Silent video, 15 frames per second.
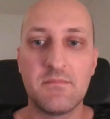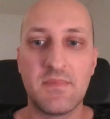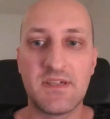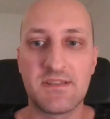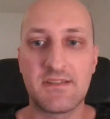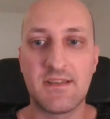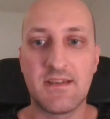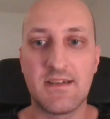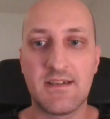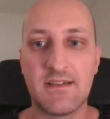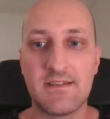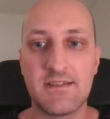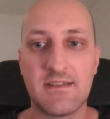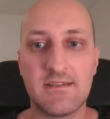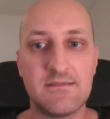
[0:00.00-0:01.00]
but
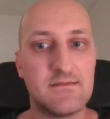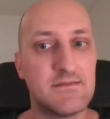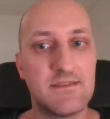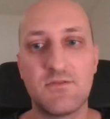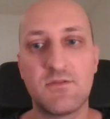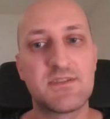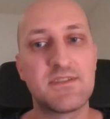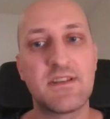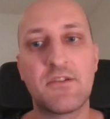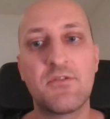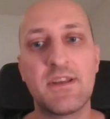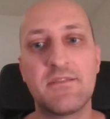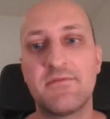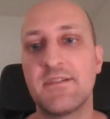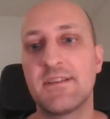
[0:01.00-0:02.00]
it wasn't a
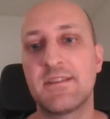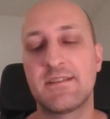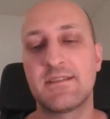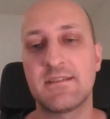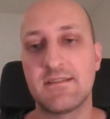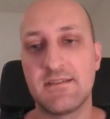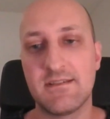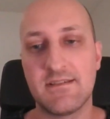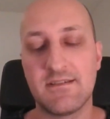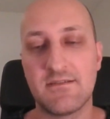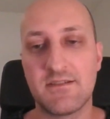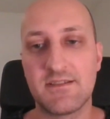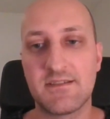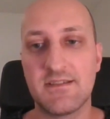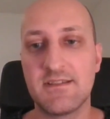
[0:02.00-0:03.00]
great fit,
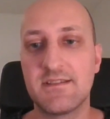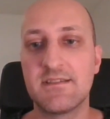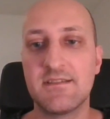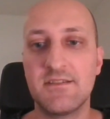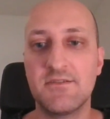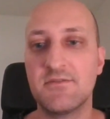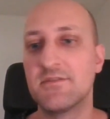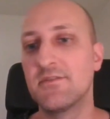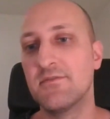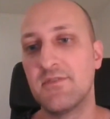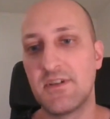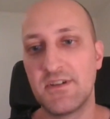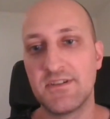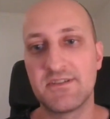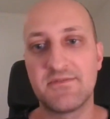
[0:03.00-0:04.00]
honestly, due to
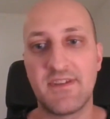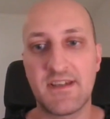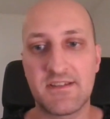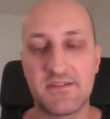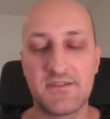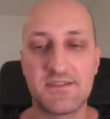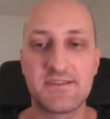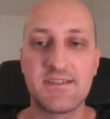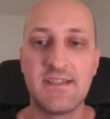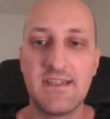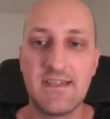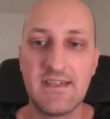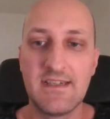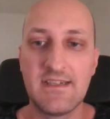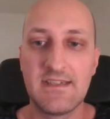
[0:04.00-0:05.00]
various factors.
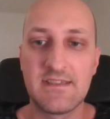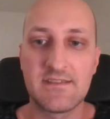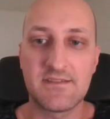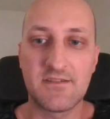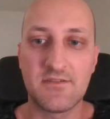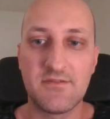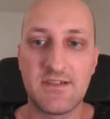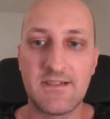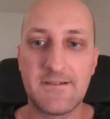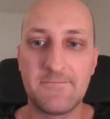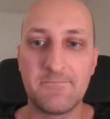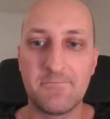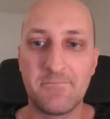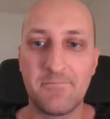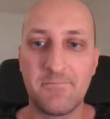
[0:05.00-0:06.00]
So
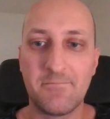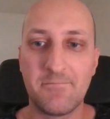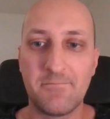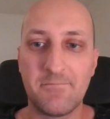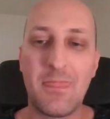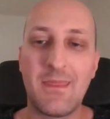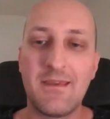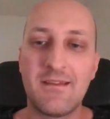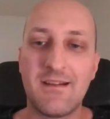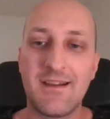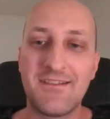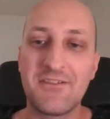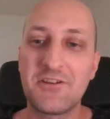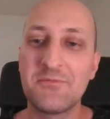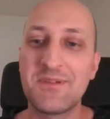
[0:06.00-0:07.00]

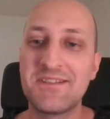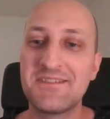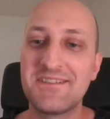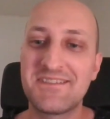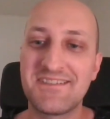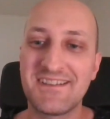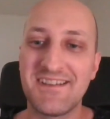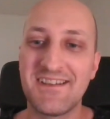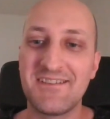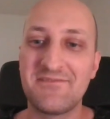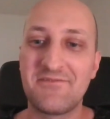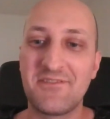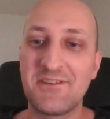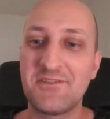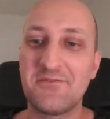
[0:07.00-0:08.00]
I recommended a
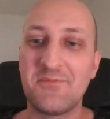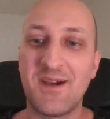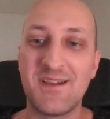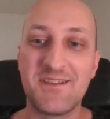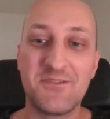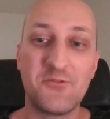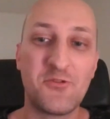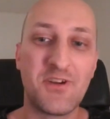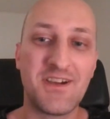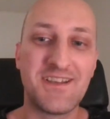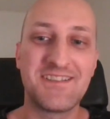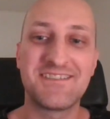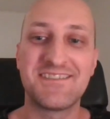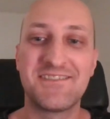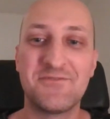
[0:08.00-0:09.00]
friend of mine,
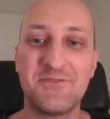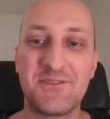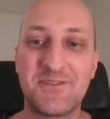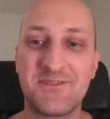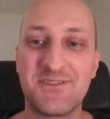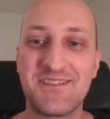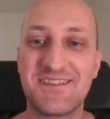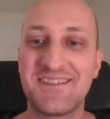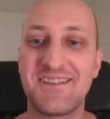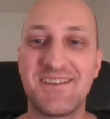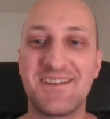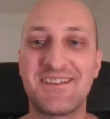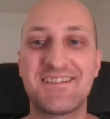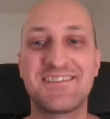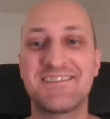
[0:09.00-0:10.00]
Uri, to Eternity
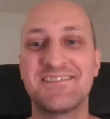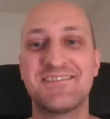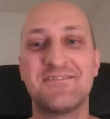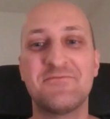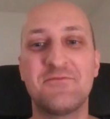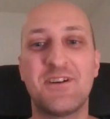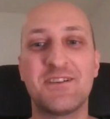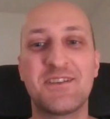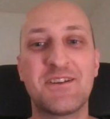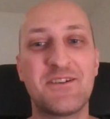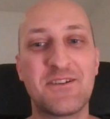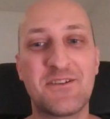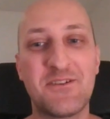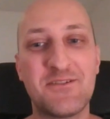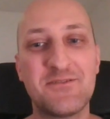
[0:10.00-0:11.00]
like 1 year
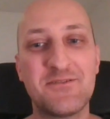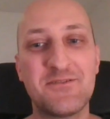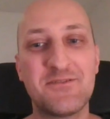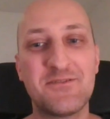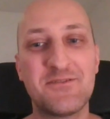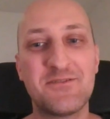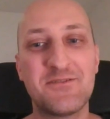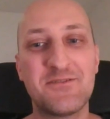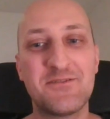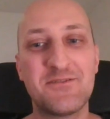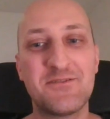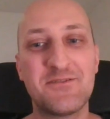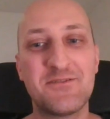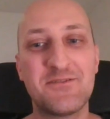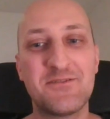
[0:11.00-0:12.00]
ago,
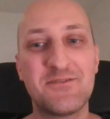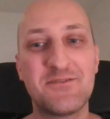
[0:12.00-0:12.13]
and